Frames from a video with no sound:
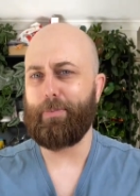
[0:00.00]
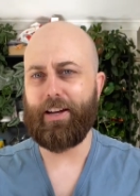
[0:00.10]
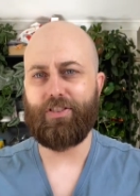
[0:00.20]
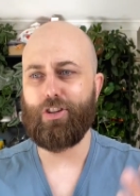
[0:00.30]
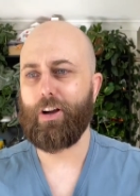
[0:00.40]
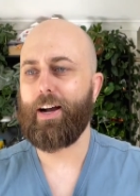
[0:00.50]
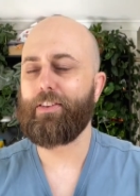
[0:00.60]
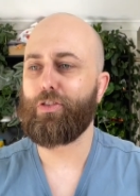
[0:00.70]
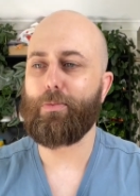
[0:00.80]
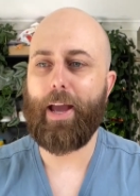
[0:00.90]
back to you
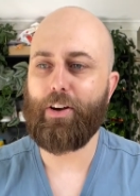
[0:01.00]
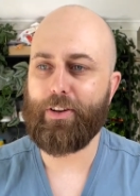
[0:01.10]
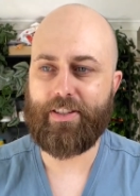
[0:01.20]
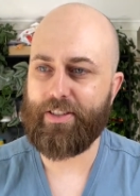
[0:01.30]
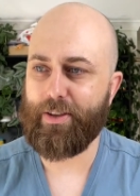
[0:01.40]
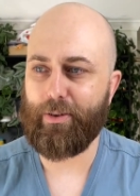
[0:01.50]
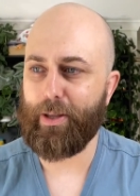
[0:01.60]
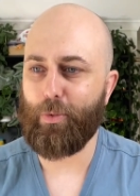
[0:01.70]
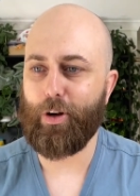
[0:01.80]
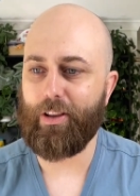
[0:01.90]
guys who may not
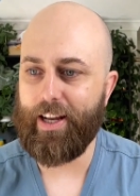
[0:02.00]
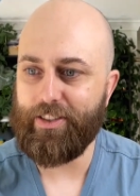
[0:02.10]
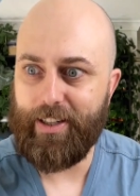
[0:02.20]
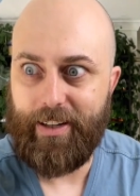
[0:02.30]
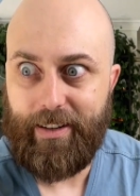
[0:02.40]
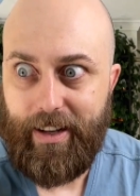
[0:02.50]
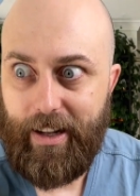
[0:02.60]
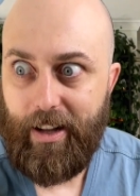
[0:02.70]
necessarily want to lash out